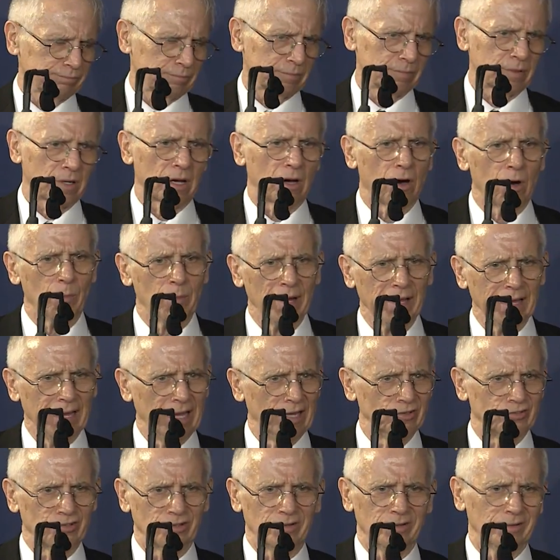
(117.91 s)
call my
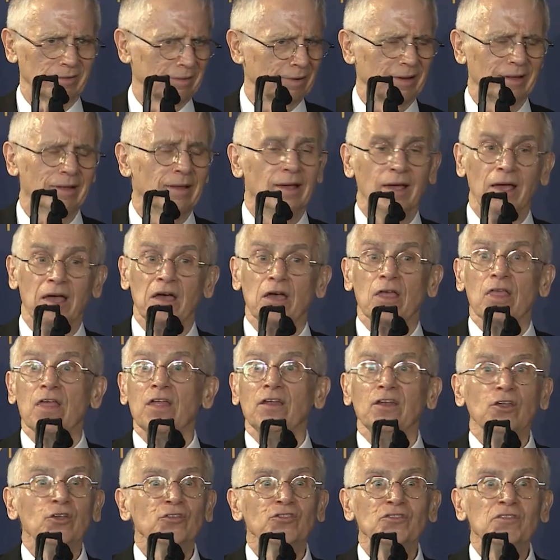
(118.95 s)
agent, or I,
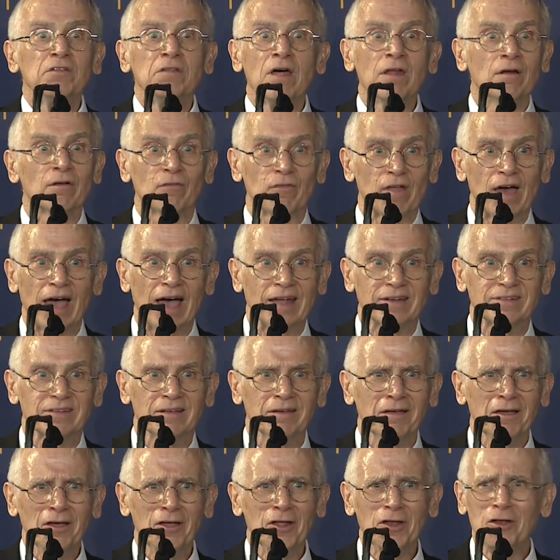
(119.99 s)
there's none of that.
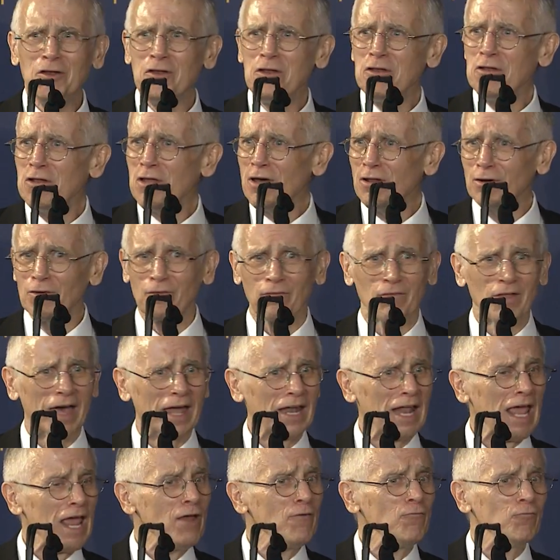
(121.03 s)
None of that.
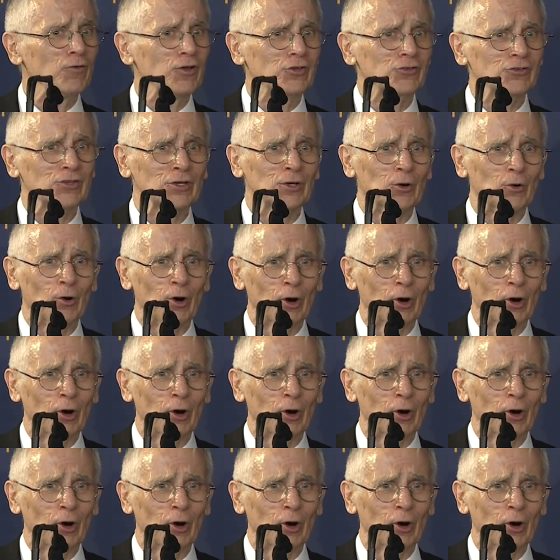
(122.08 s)
Every single